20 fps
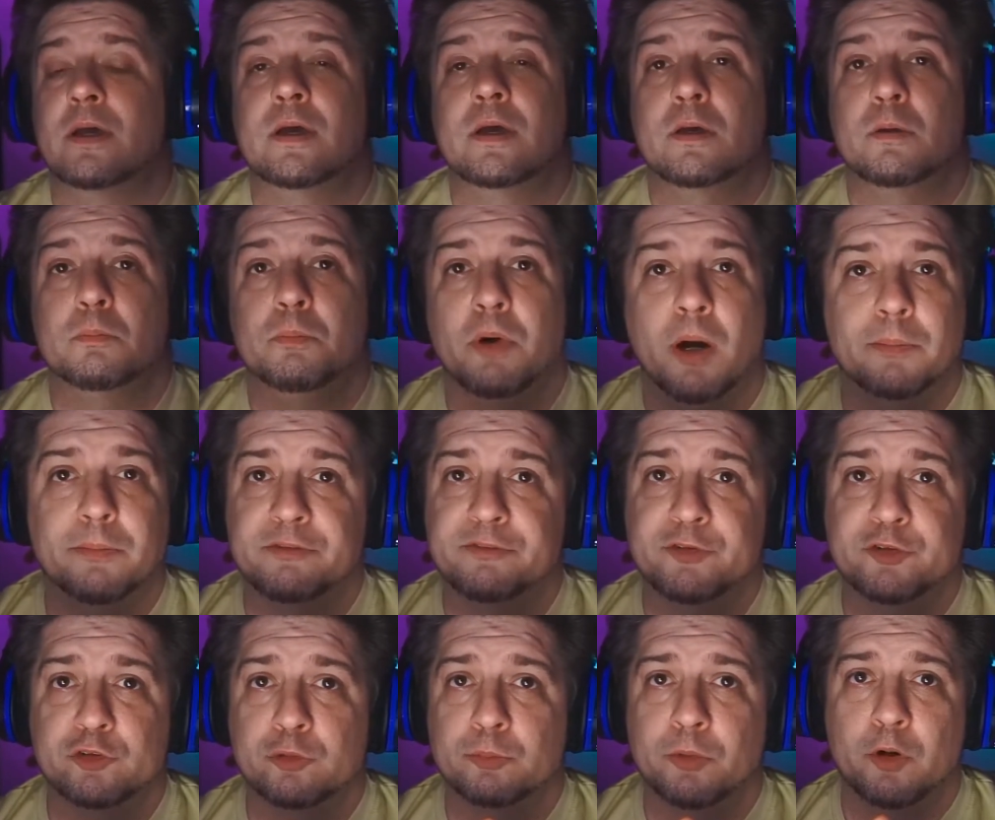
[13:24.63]
Bomb
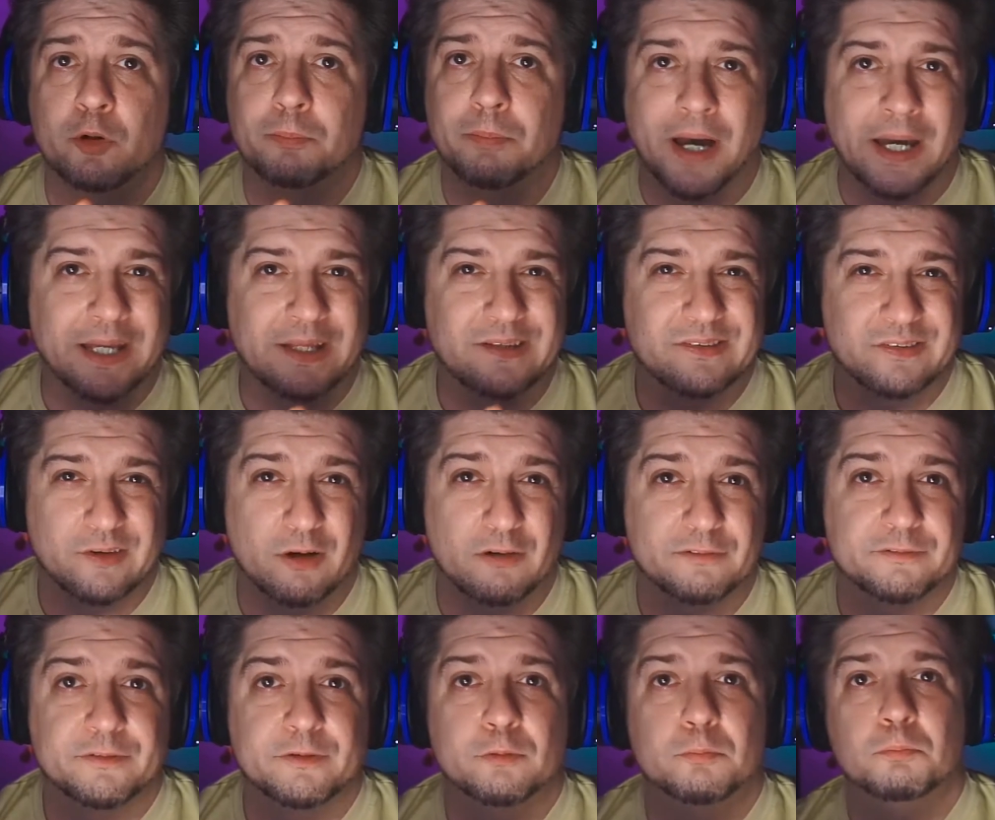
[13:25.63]
defusal mode by
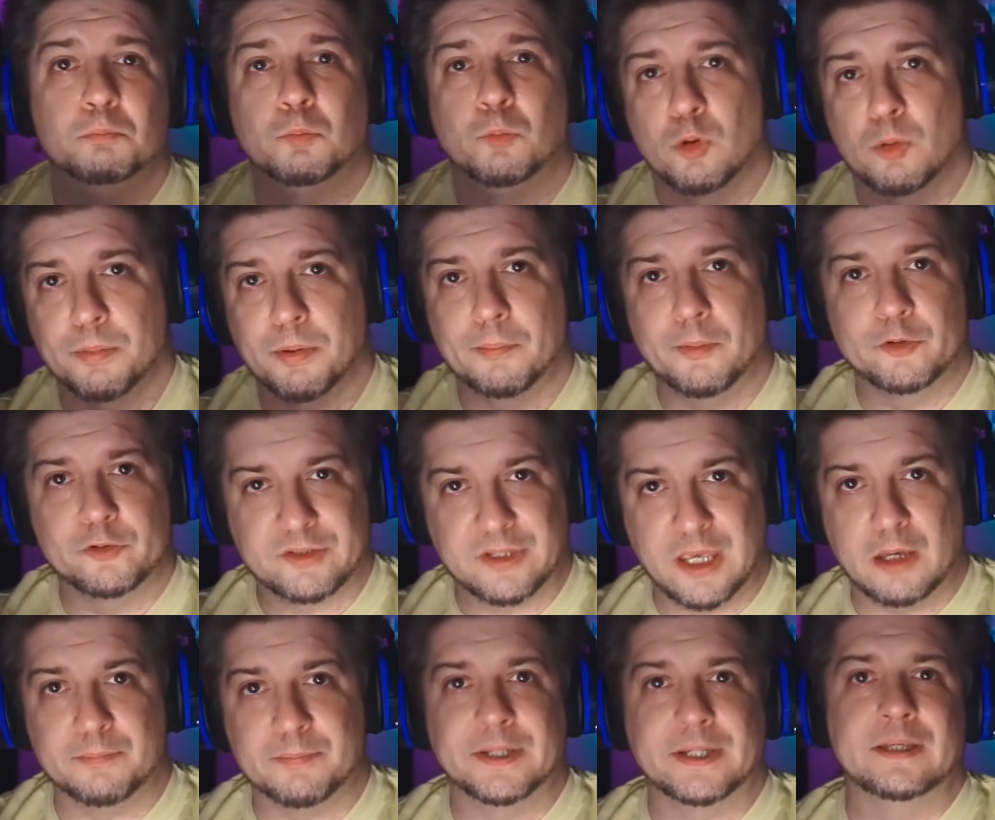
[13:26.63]
itself more promotes
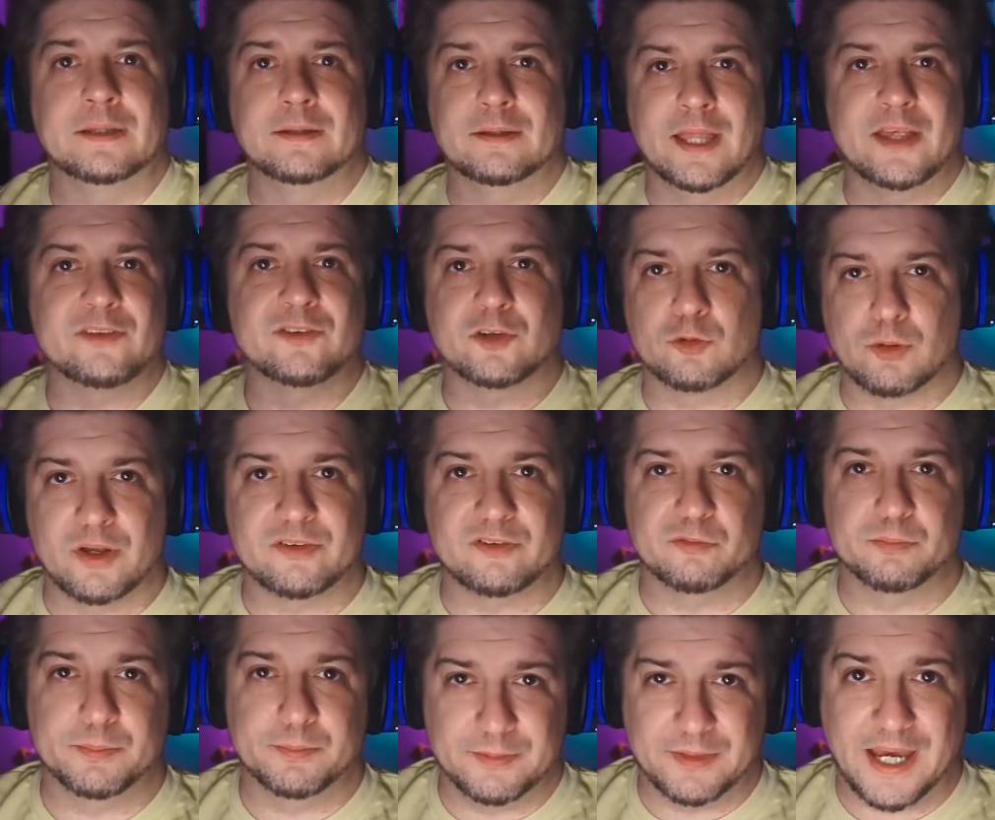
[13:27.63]
camping and less aggressive
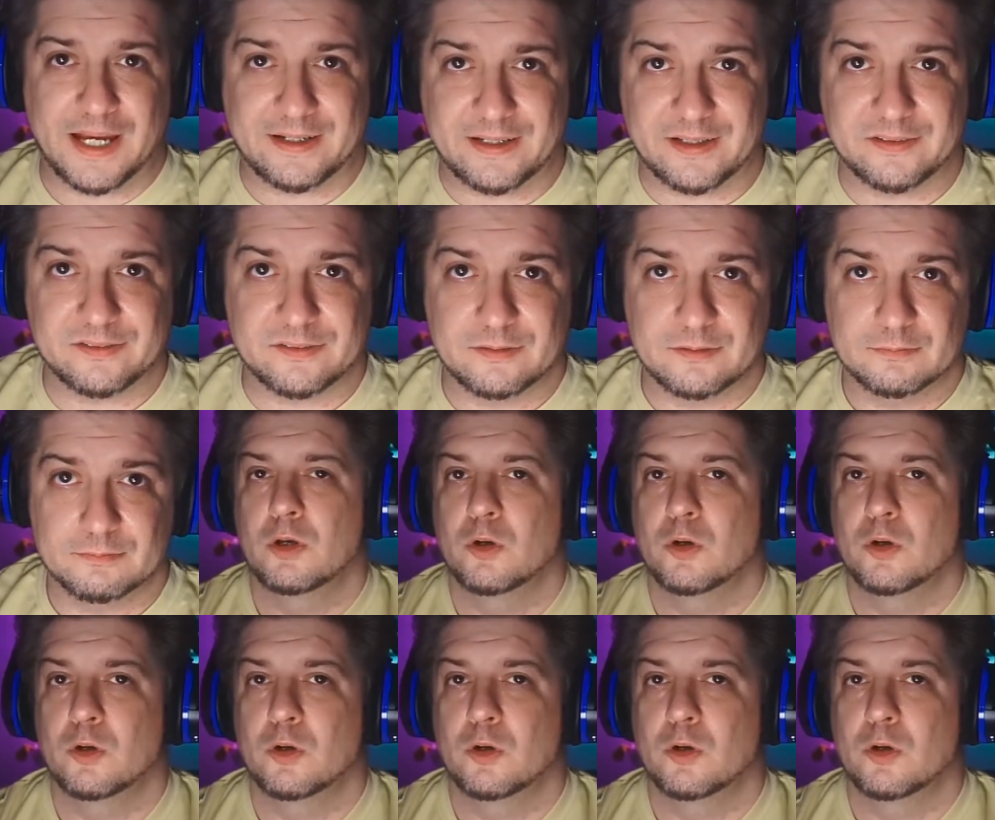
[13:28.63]
tactics.